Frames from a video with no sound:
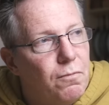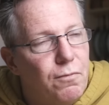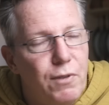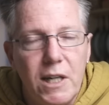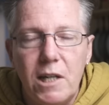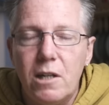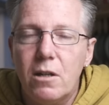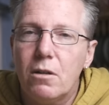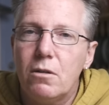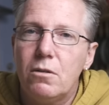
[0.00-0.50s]

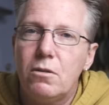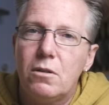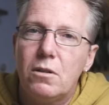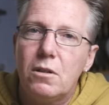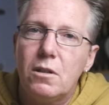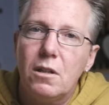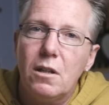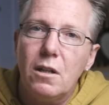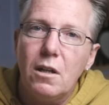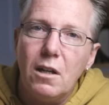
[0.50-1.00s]

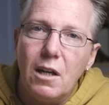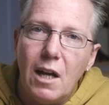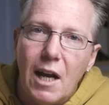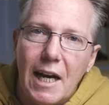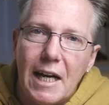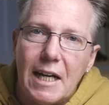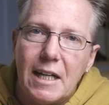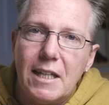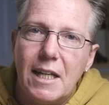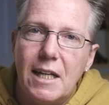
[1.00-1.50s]
videos
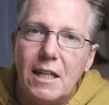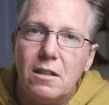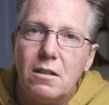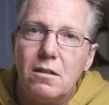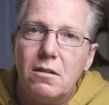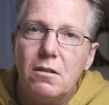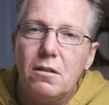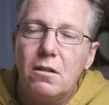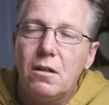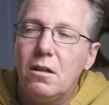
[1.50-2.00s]
like
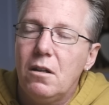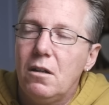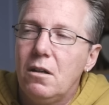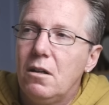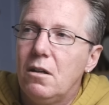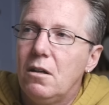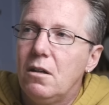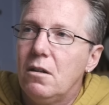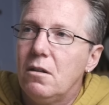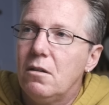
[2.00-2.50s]
this,
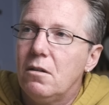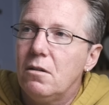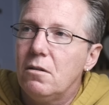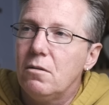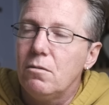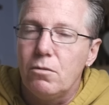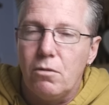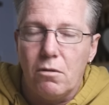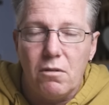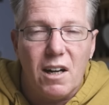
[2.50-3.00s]

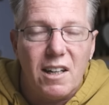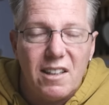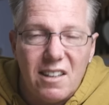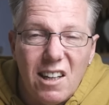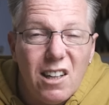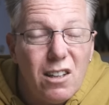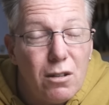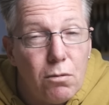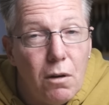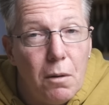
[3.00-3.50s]
well, not like
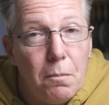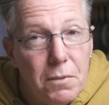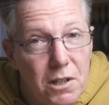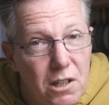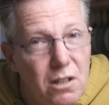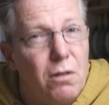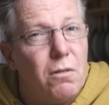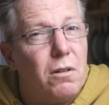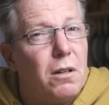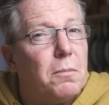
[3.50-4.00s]
this one,
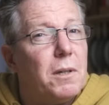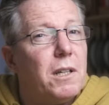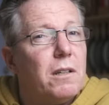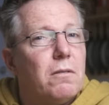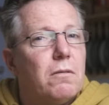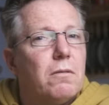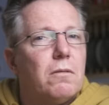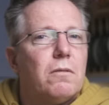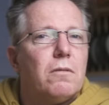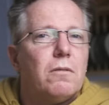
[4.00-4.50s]
but you know what I mean?
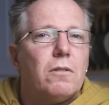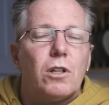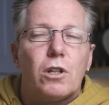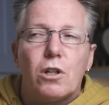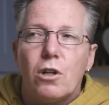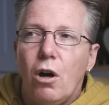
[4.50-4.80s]
The